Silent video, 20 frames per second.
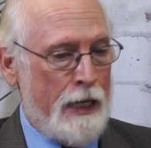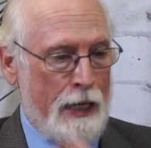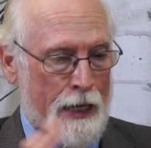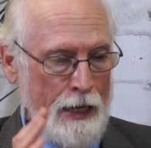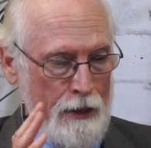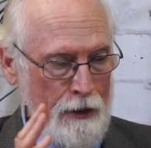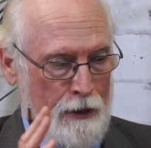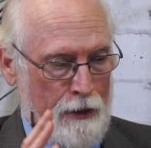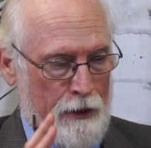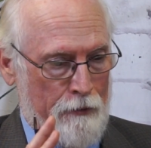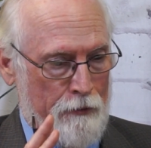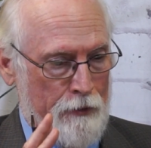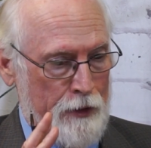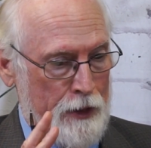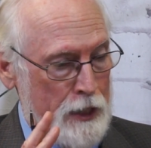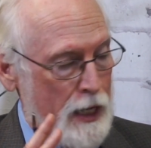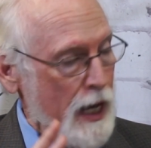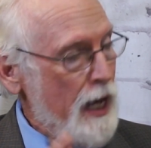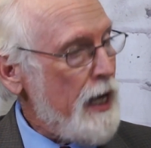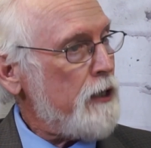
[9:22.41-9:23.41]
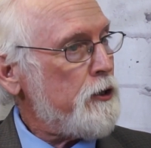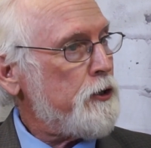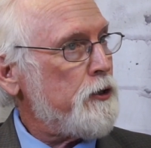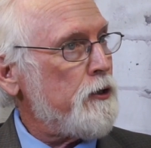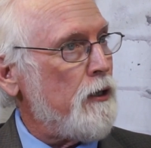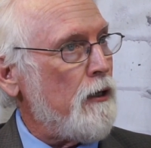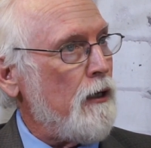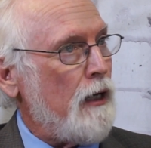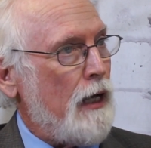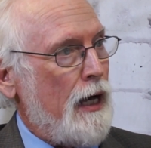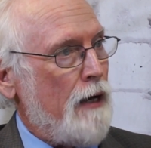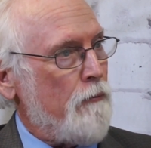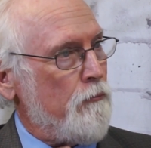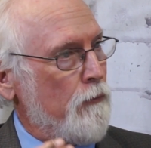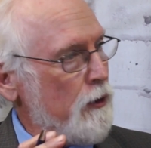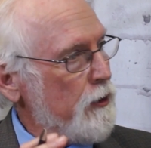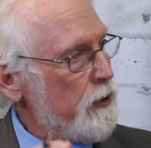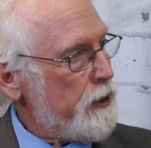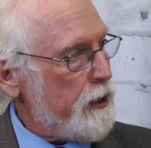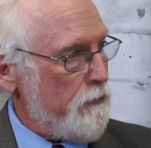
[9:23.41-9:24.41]
The national, I'm
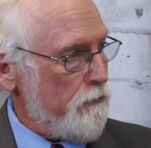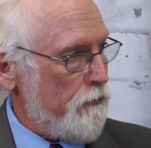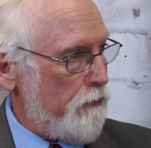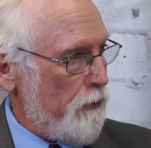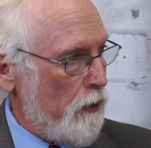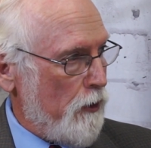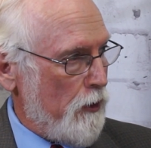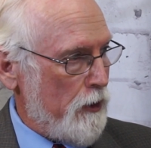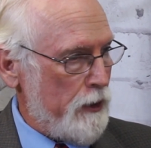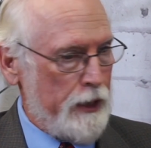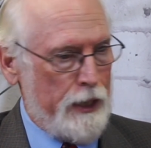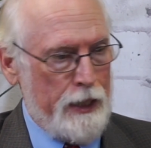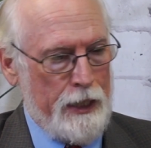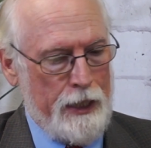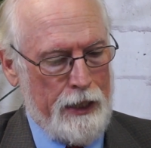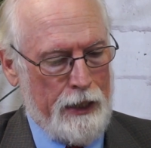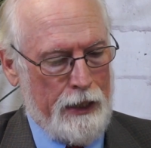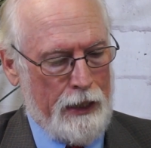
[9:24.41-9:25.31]
looking forward to it.